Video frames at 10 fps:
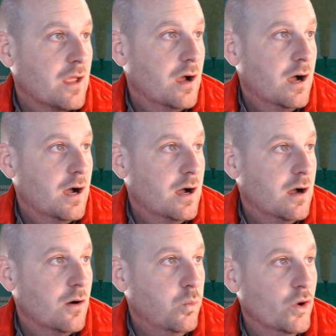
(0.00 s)

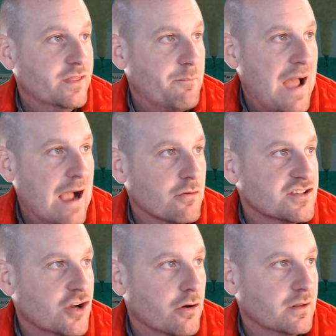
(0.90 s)
Would the
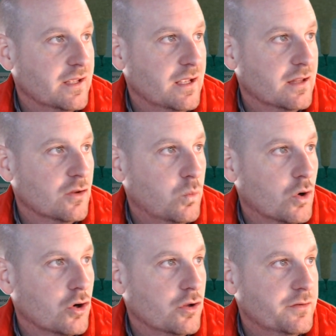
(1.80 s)
powers currently in the
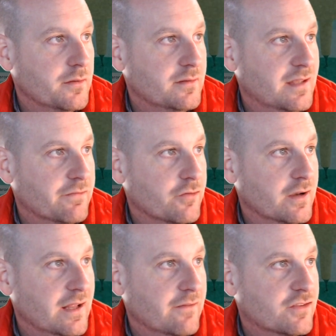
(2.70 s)
world
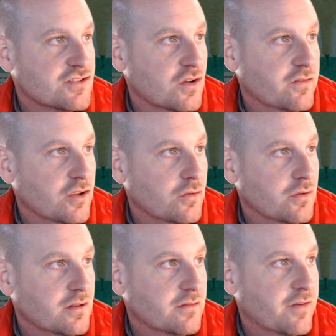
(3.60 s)
different if the Soviet
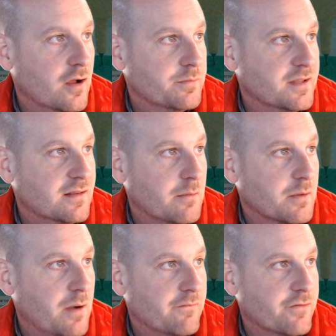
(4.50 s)
Union developed the
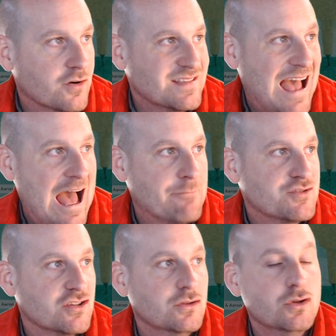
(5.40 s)
atomic bomb first?
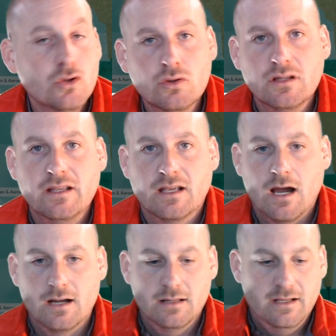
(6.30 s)
Absolutely,
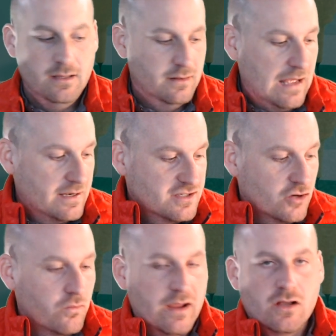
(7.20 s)
Connolly. That is a
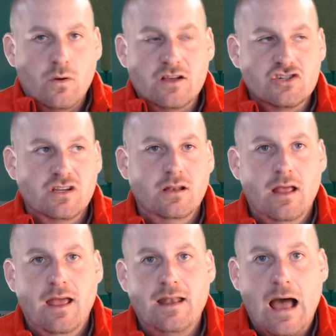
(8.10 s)
great question,
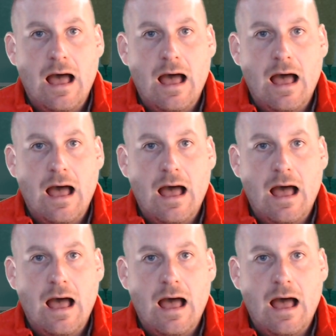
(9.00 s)
and